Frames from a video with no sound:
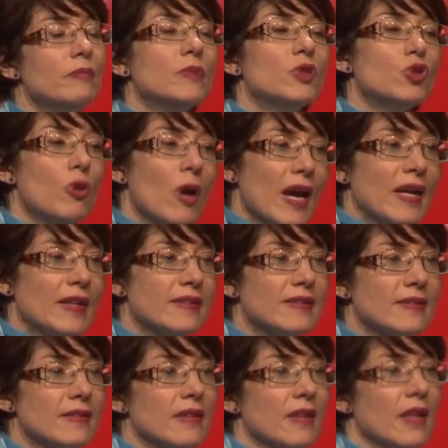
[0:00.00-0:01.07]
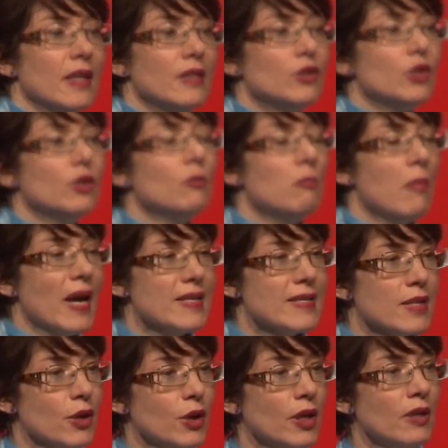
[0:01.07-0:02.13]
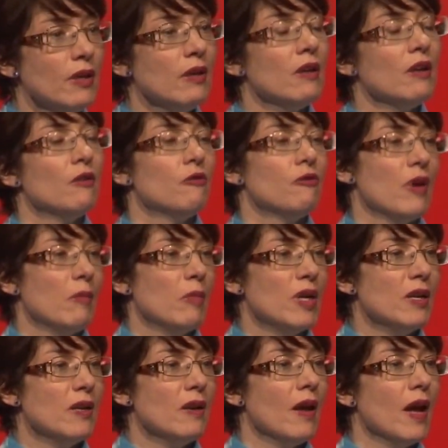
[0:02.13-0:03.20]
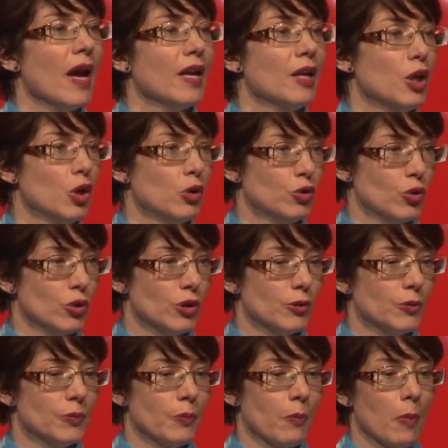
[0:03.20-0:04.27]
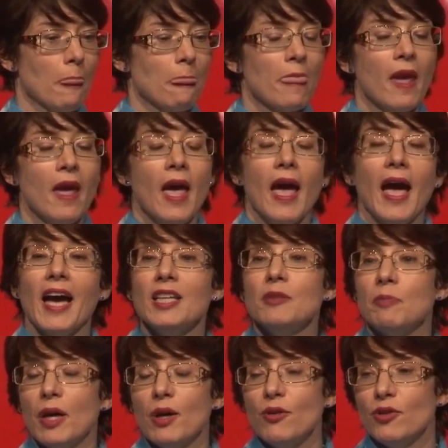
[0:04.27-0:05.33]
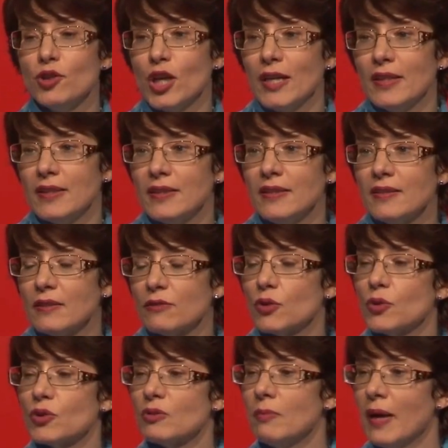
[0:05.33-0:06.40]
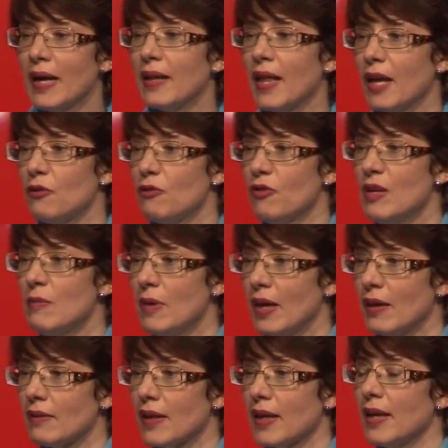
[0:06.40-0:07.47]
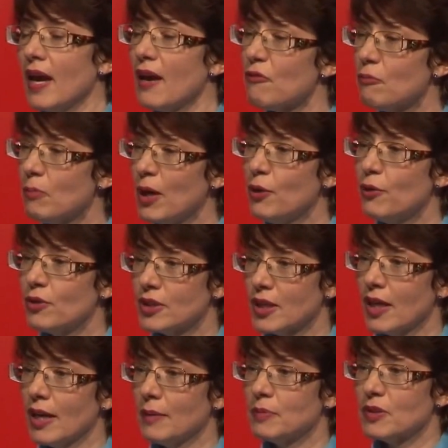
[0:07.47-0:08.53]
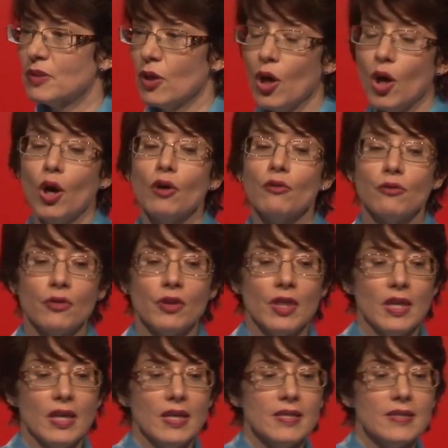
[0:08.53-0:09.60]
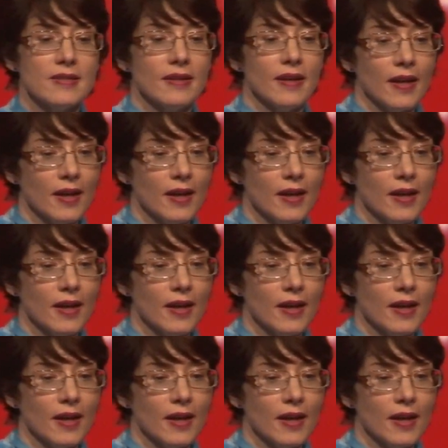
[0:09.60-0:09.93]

traits into masculine, feminine, and neutral. And both genders, of course, male and female, can have both types of these